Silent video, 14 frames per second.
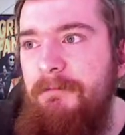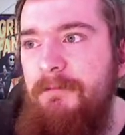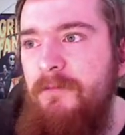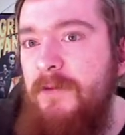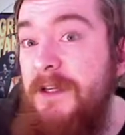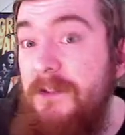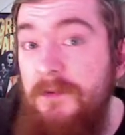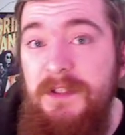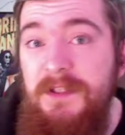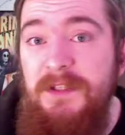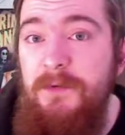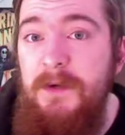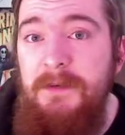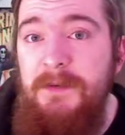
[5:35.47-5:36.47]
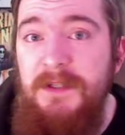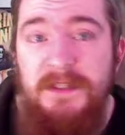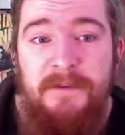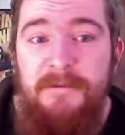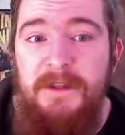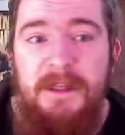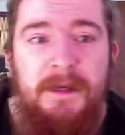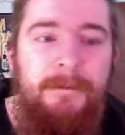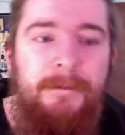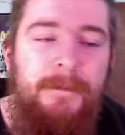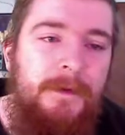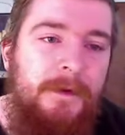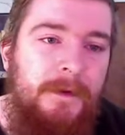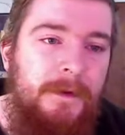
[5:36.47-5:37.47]
resources, equipment, stuff like
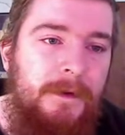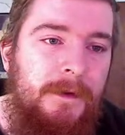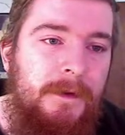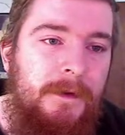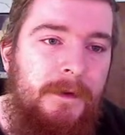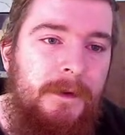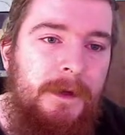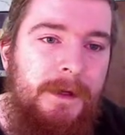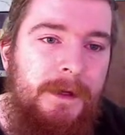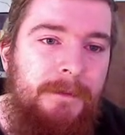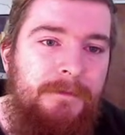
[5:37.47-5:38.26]
that.